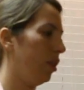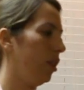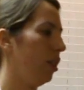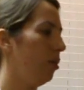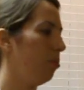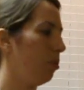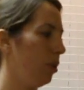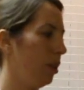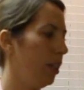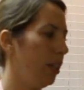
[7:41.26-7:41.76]

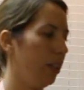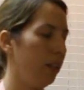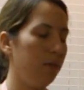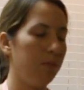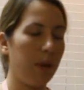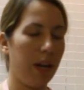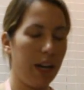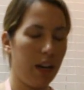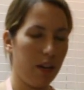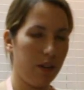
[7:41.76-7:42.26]
already
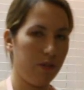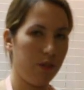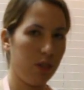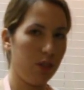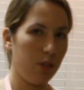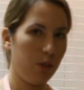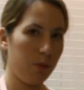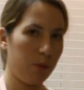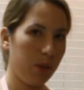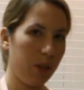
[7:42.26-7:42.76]
preheated my
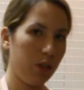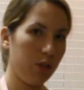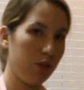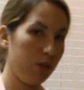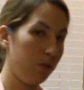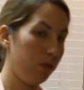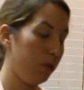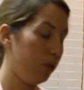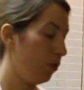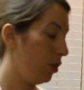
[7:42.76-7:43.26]
oven to
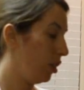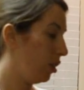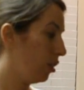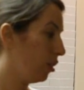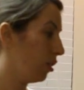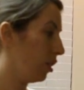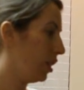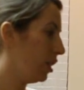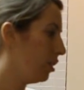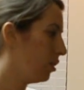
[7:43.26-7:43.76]
350
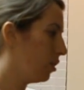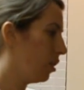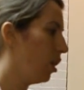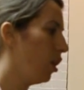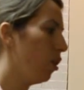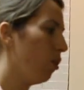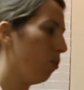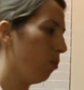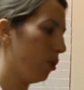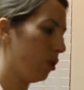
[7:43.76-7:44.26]
degrees.
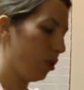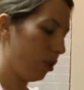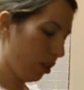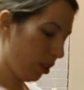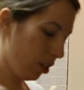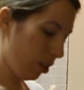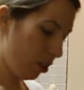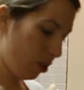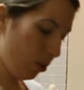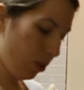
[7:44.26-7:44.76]
What you're
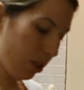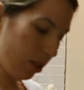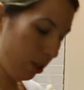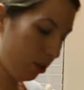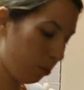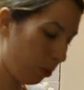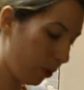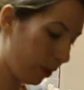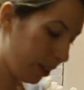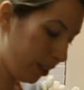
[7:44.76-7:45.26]
going to do at
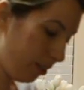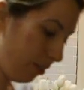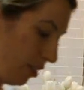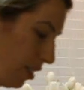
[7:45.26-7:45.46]
this point